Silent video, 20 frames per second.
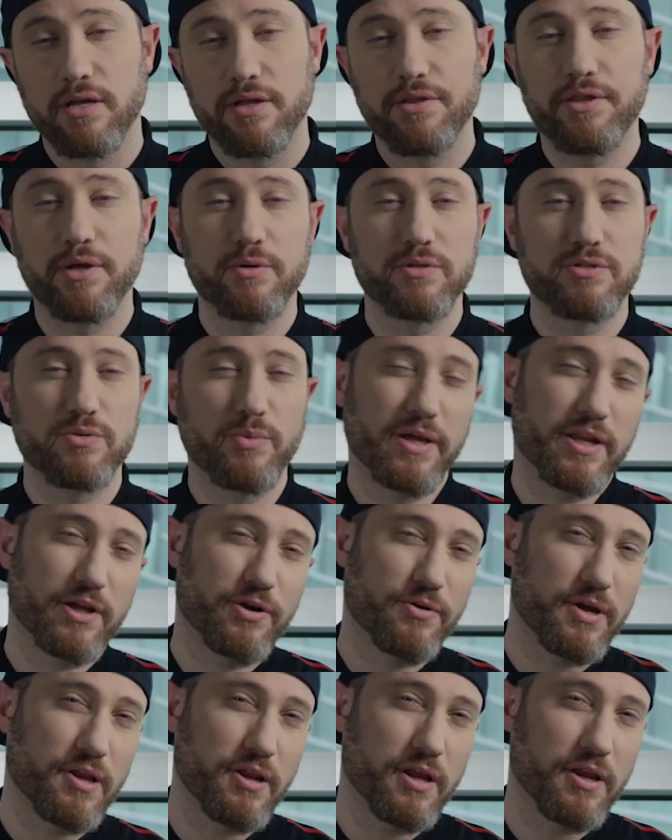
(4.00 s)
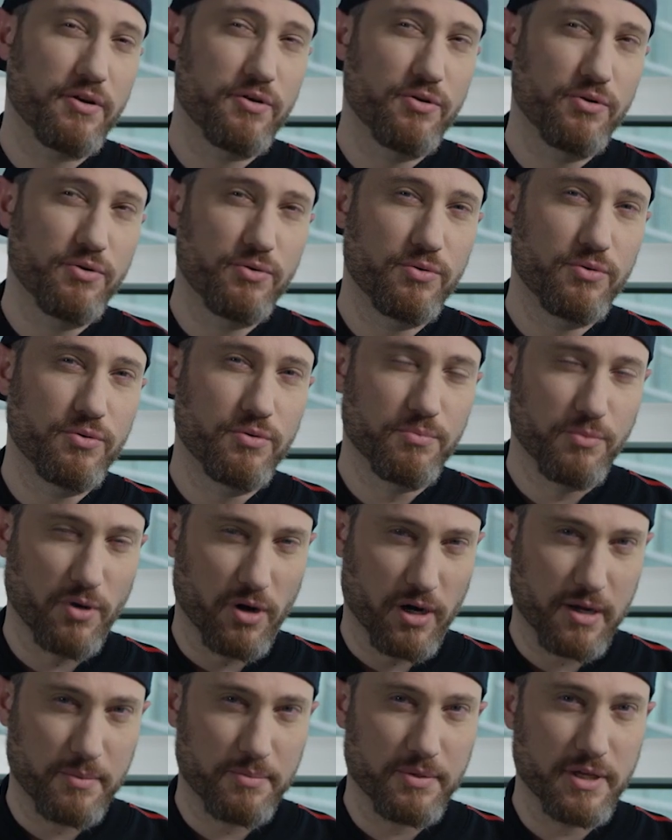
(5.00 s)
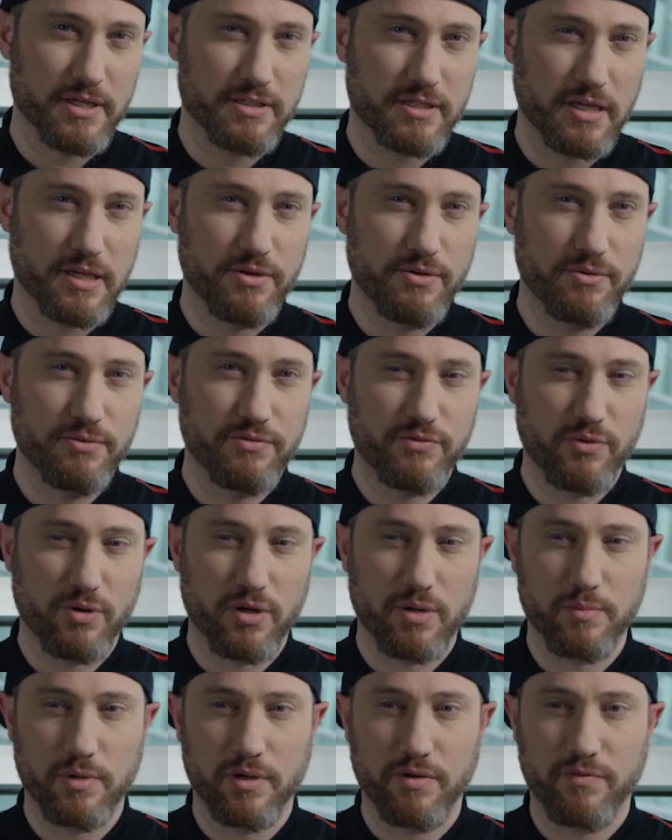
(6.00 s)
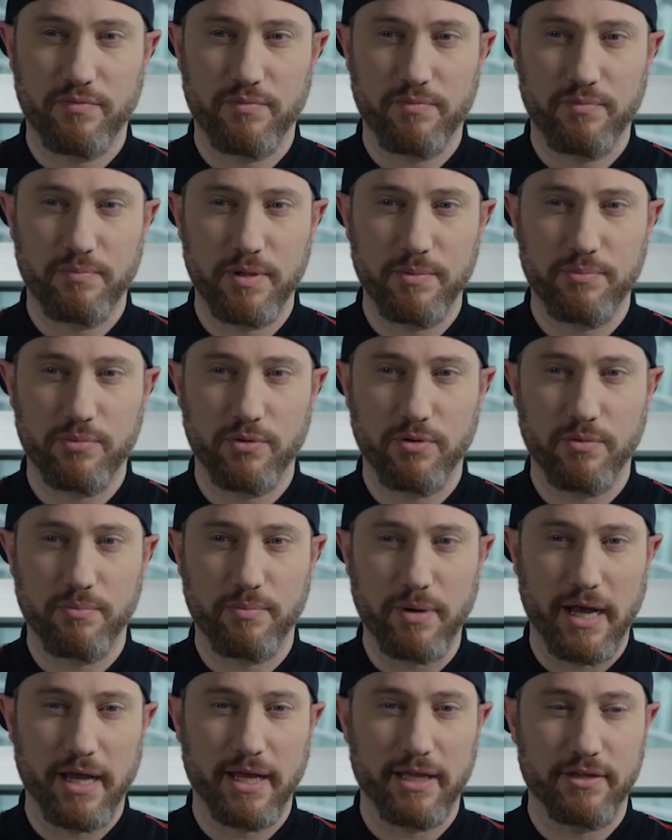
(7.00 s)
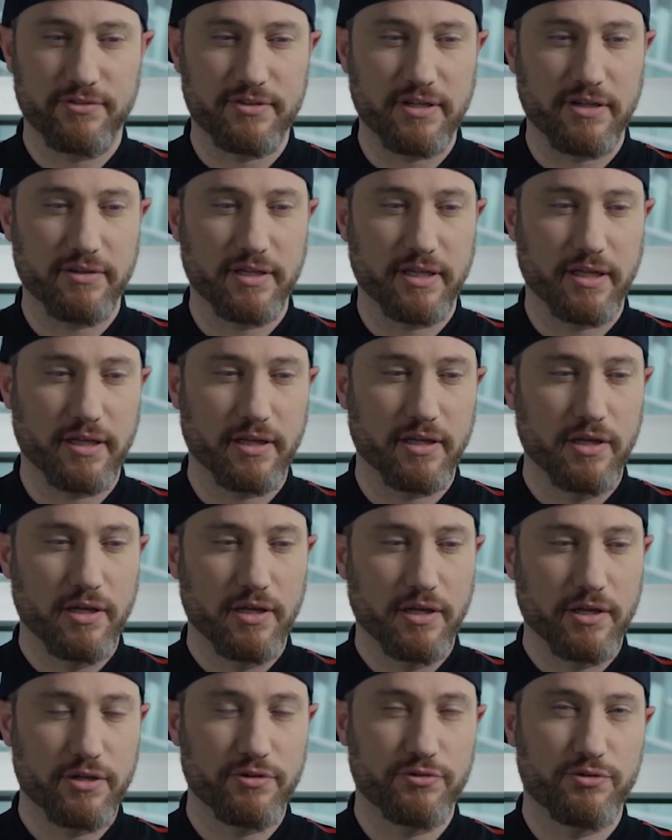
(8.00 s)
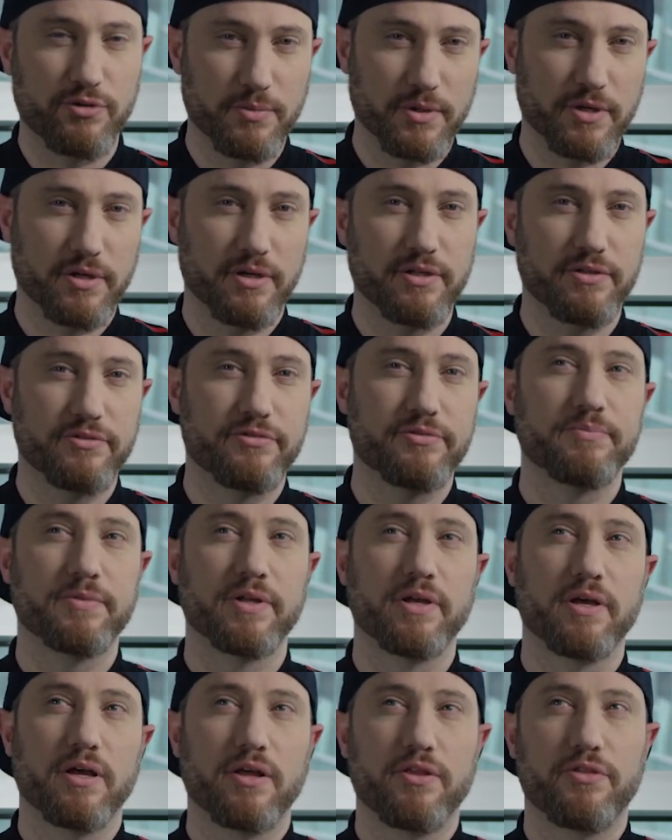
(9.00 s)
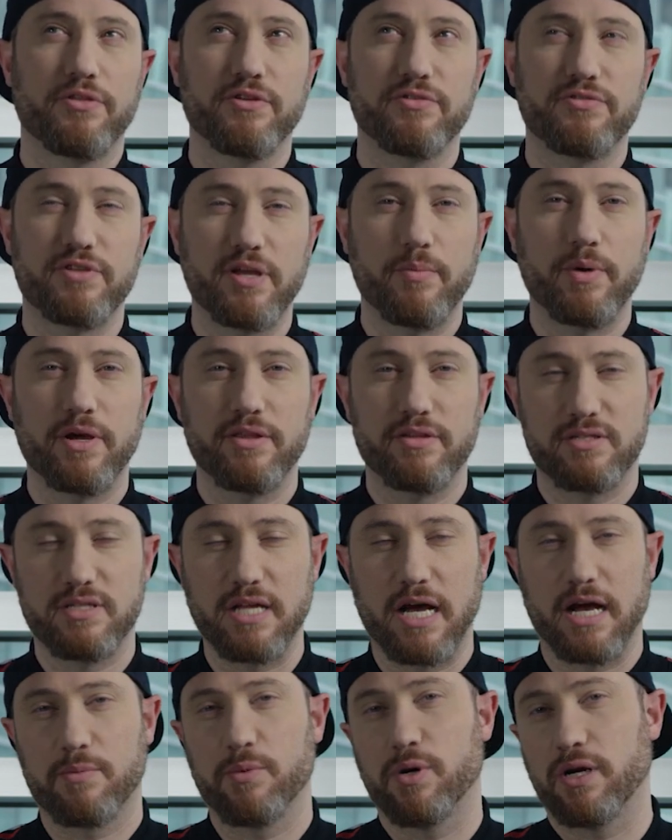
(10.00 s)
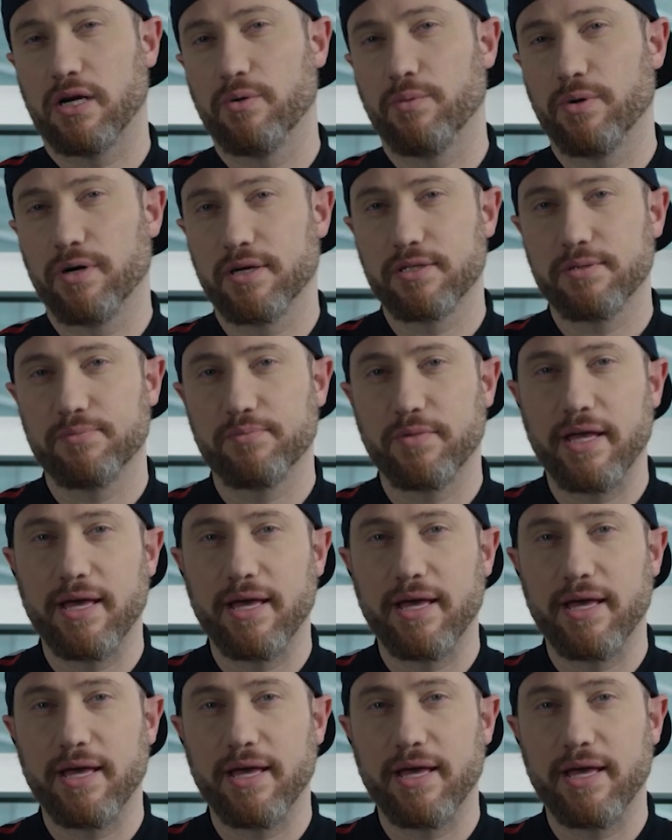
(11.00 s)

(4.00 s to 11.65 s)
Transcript: There was a way to create a new marketplace, a new form of people buying and selling consumer goods the same way the stock market worked.